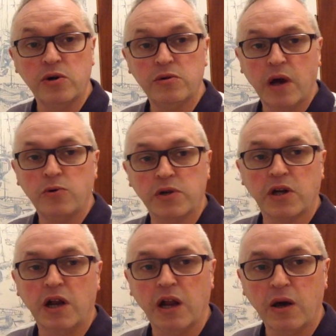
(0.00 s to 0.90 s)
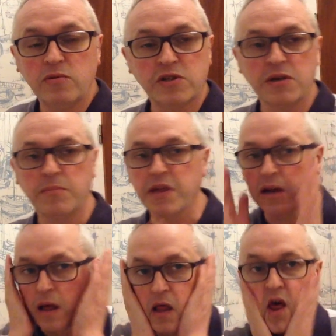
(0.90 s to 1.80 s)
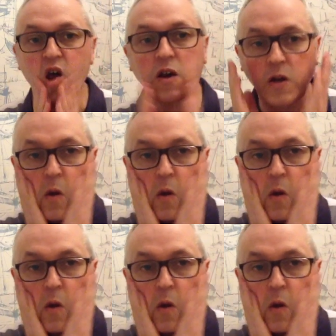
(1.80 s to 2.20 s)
eau de cologne, something like that.